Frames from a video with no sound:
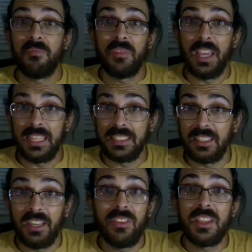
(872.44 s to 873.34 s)
he's
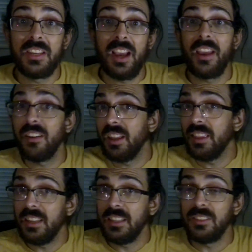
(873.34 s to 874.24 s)
leaving the diner
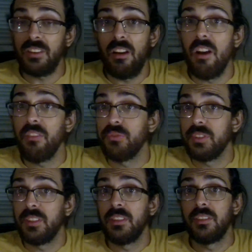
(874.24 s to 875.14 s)
and then he's off
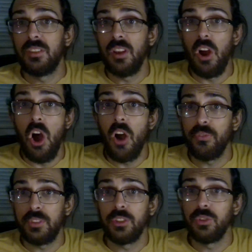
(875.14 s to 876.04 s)

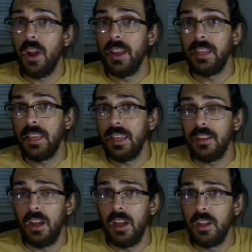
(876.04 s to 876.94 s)
off to try and get
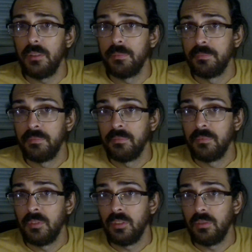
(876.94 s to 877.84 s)
uh
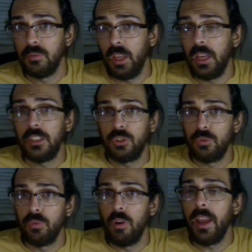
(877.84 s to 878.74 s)
and he's
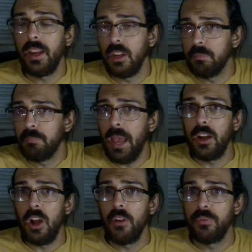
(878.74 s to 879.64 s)
riding
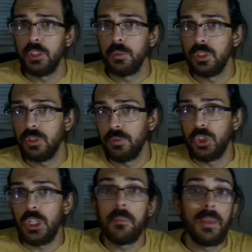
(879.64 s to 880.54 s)
back off to his
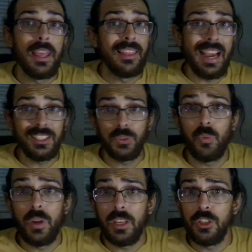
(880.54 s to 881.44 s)
jeep that's
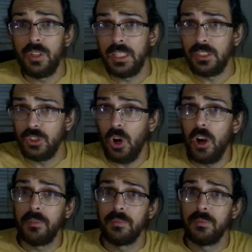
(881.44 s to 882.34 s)
when you can start